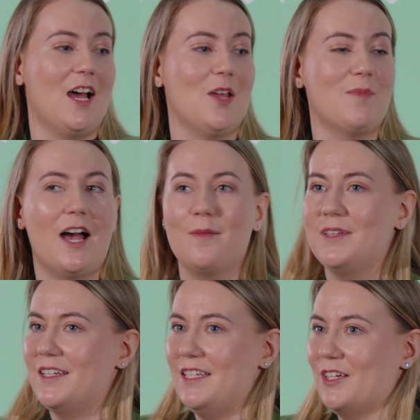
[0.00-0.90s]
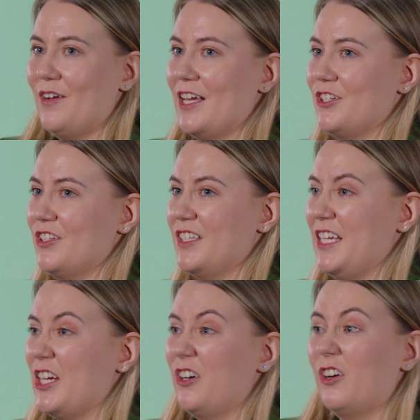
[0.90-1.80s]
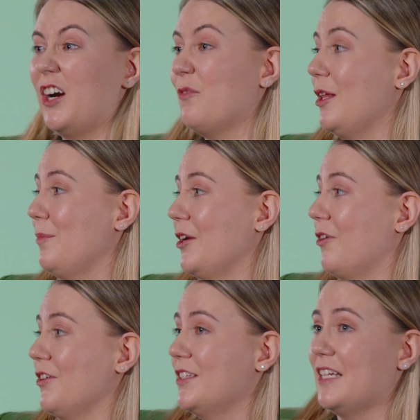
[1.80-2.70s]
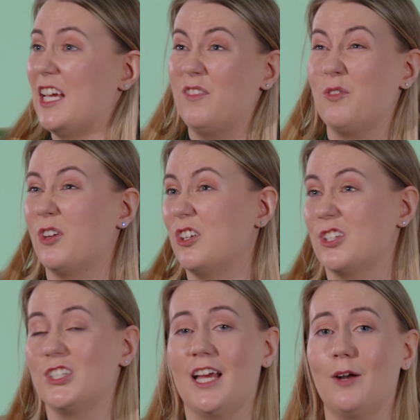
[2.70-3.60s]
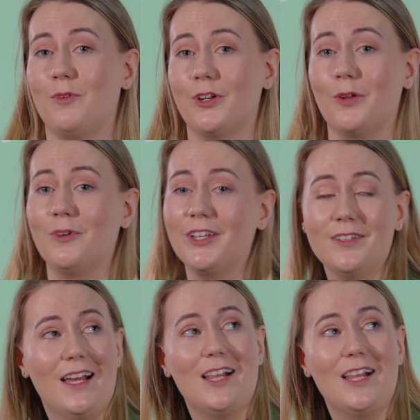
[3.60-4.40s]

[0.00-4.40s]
I'm happy to take questions here, or I will be around today if you want to just chat one on one.